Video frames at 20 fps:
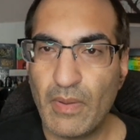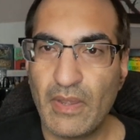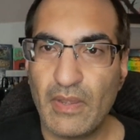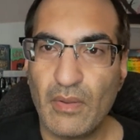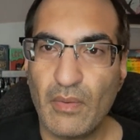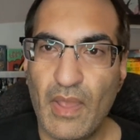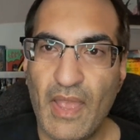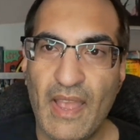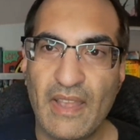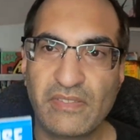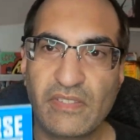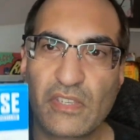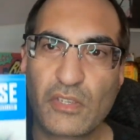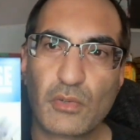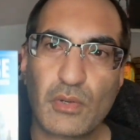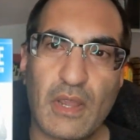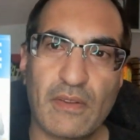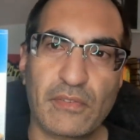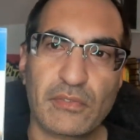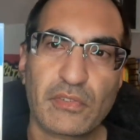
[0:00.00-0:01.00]
And as he
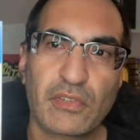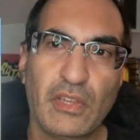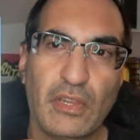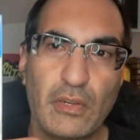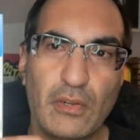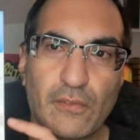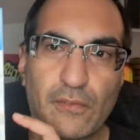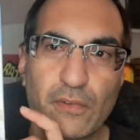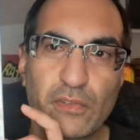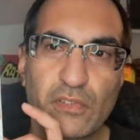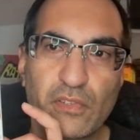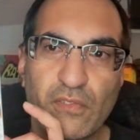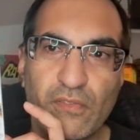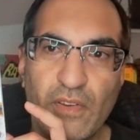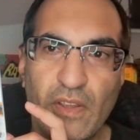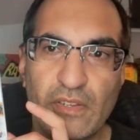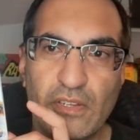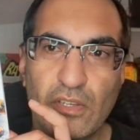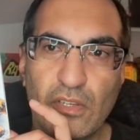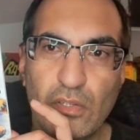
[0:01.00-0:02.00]
travels the universe to
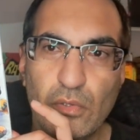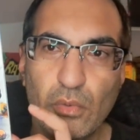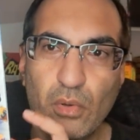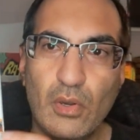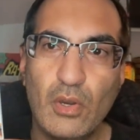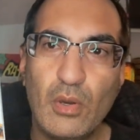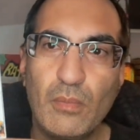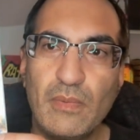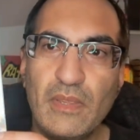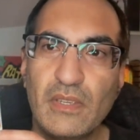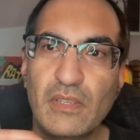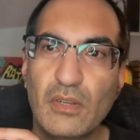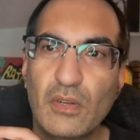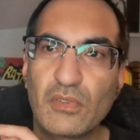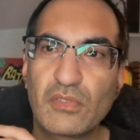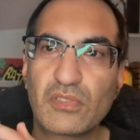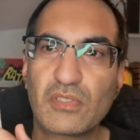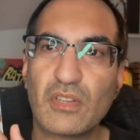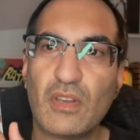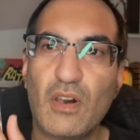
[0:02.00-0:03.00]
find a new home, he
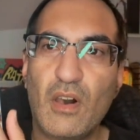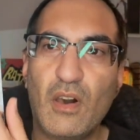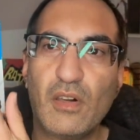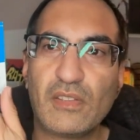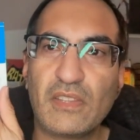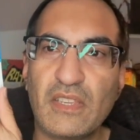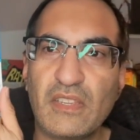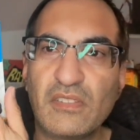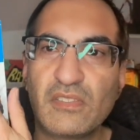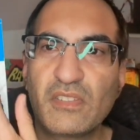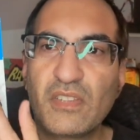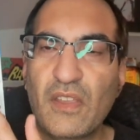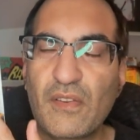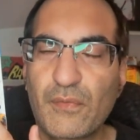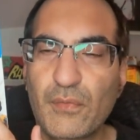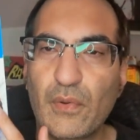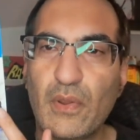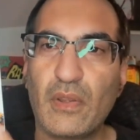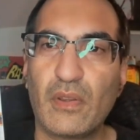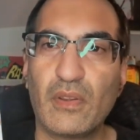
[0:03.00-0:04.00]
goes to all these
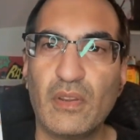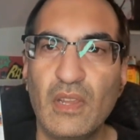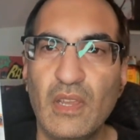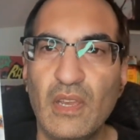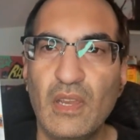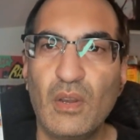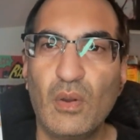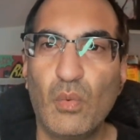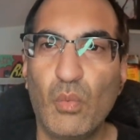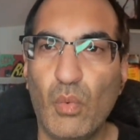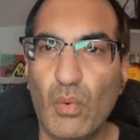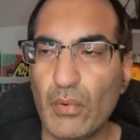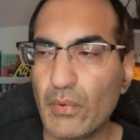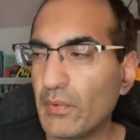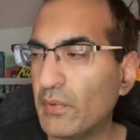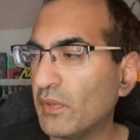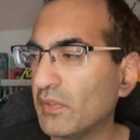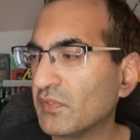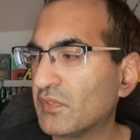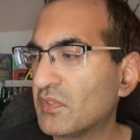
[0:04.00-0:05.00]
different
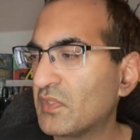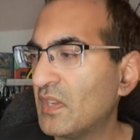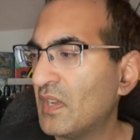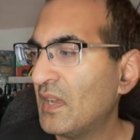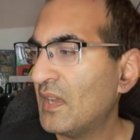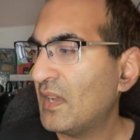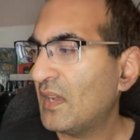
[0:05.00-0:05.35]
worlds.